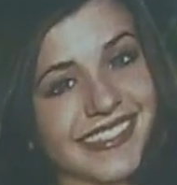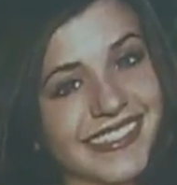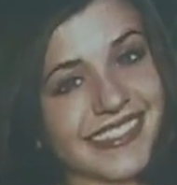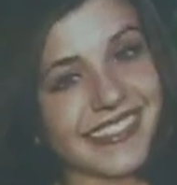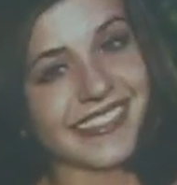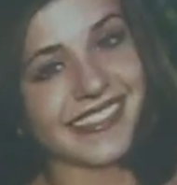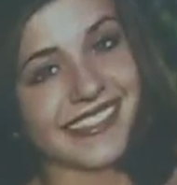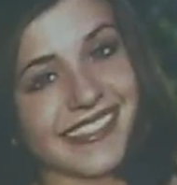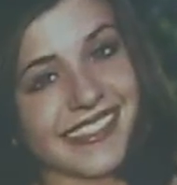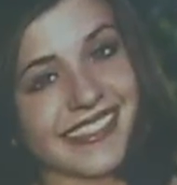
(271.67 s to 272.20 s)
That's
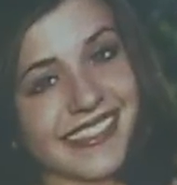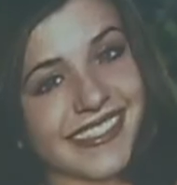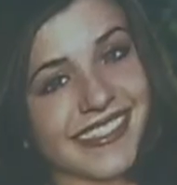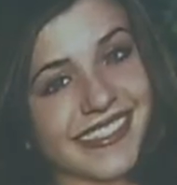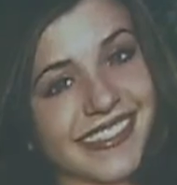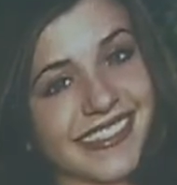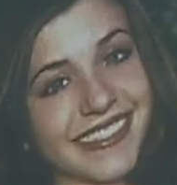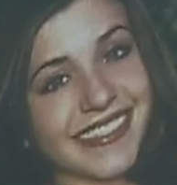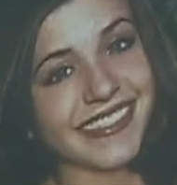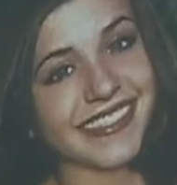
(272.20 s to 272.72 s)
what we called
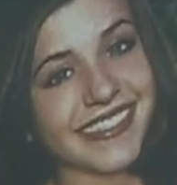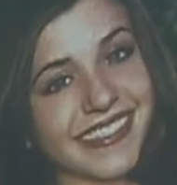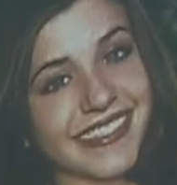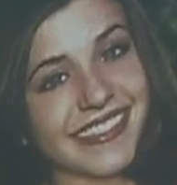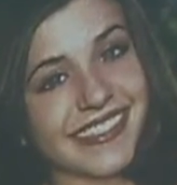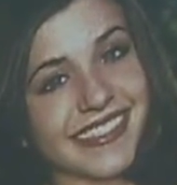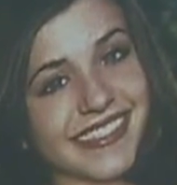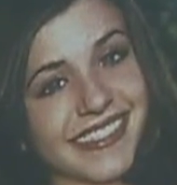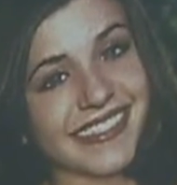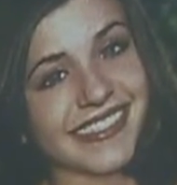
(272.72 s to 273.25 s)
her.
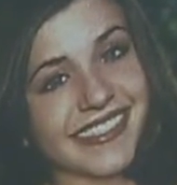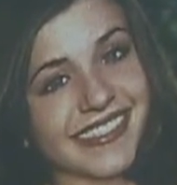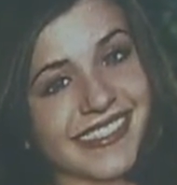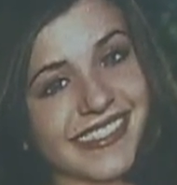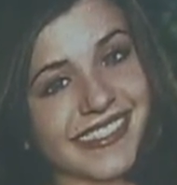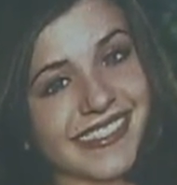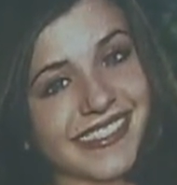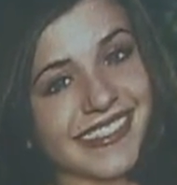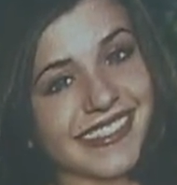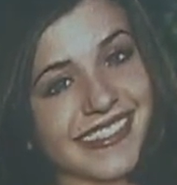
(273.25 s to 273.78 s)
We called her
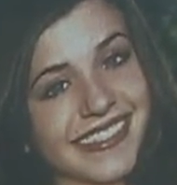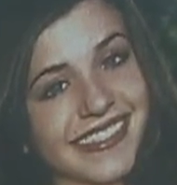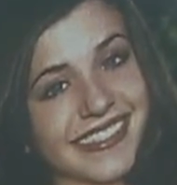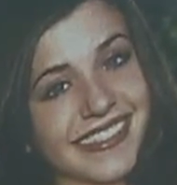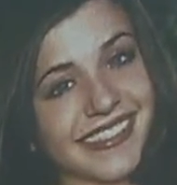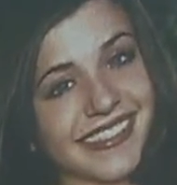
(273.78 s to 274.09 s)
Sunshine.